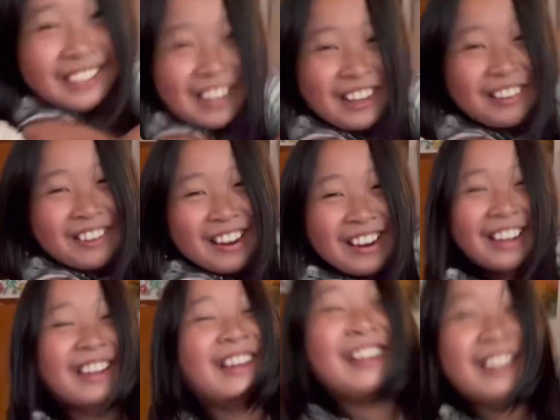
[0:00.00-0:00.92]
get away.
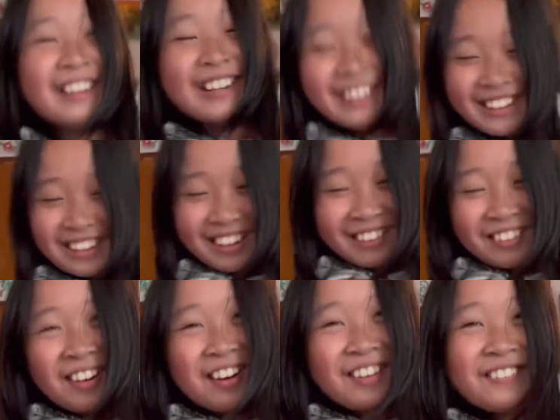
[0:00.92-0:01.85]
Okay. Get
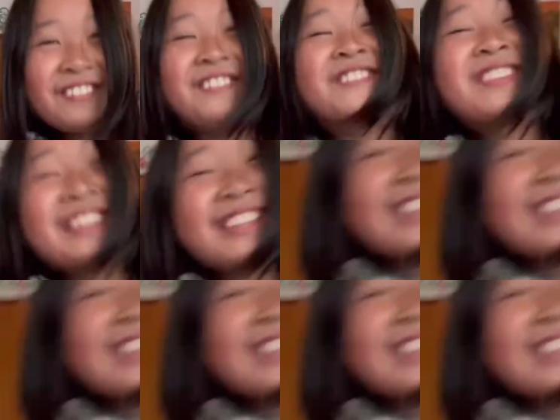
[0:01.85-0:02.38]
away from me.